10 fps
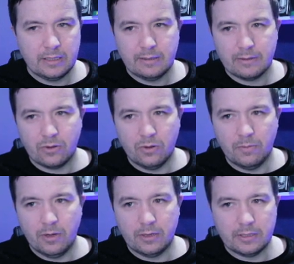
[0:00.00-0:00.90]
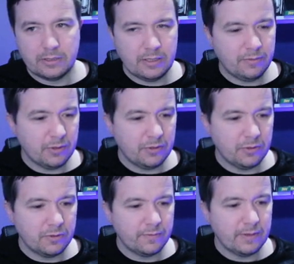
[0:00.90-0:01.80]
Come on, let's see if we can do
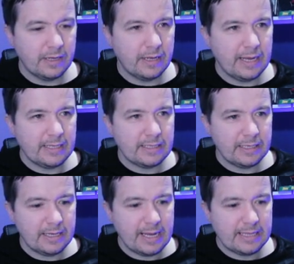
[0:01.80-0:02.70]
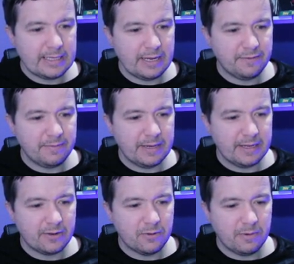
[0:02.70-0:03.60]
something here. 80, 88th minute.
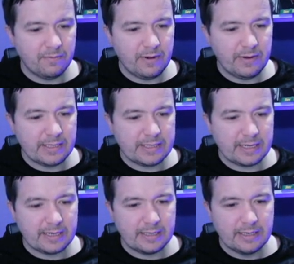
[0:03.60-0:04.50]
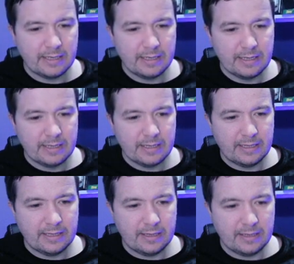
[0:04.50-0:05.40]
Come on, very attacking.
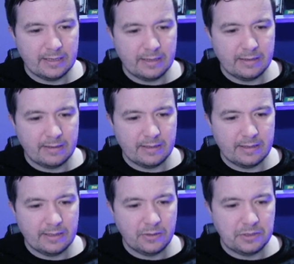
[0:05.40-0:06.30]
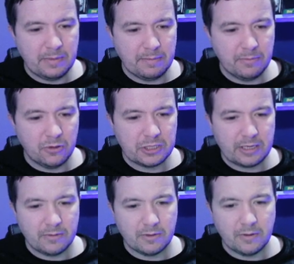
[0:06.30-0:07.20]
Uh, little demand more
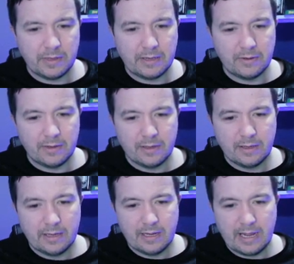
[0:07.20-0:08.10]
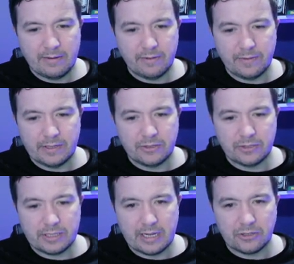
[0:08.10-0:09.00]
shout going out. Everything is
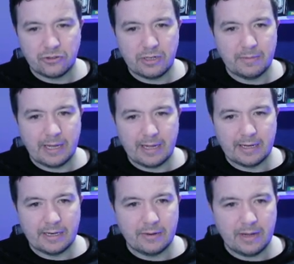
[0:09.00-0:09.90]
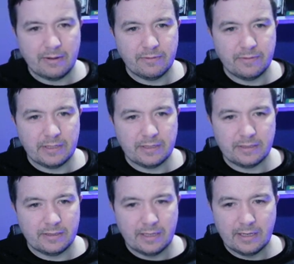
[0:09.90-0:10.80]
just extremely high now. Everything
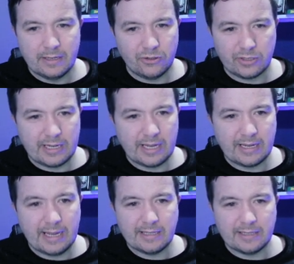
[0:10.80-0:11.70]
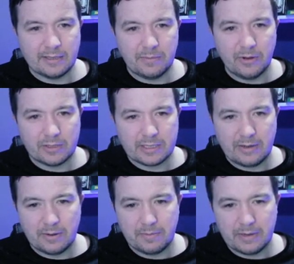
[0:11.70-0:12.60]
is just get get into the box,
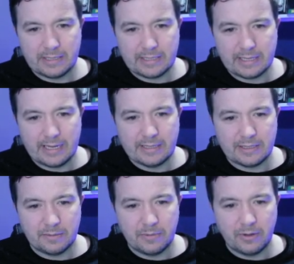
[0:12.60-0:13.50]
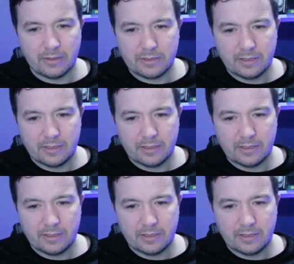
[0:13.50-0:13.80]
counter press, get into the box.